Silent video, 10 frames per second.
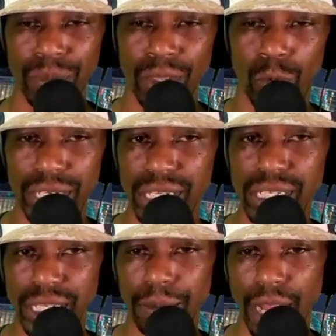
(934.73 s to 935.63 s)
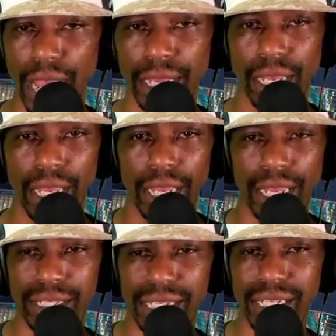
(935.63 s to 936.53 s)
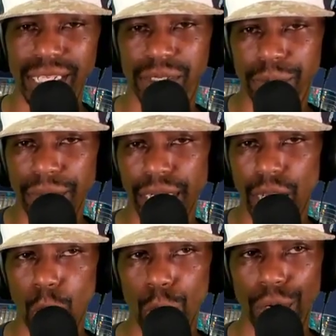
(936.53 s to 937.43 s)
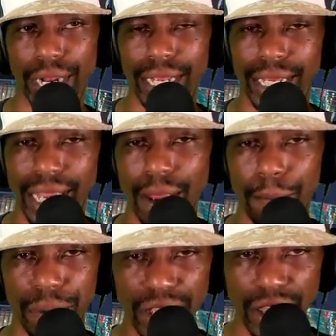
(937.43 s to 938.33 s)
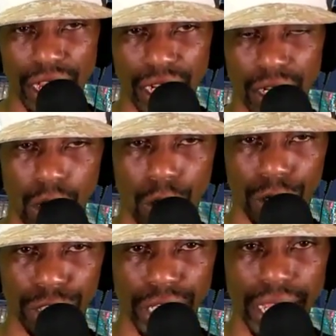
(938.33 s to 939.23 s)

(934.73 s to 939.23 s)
We just seem like it just seems mediocre, and it can't be that any longer, G.